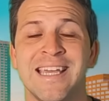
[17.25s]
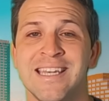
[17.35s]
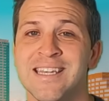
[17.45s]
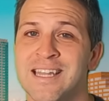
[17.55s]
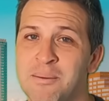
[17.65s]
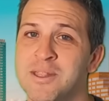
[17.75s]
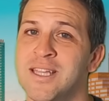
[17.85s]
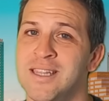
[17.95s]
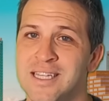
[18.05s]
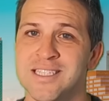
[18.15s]

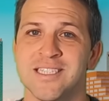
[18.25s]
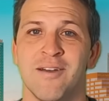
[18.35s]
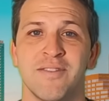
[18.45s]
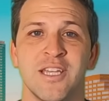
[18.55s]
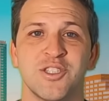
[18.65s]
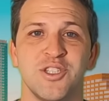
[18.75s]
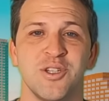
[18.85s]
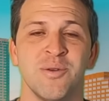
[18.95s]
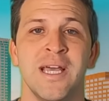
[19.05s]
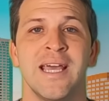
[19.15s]
in-depth list of things to do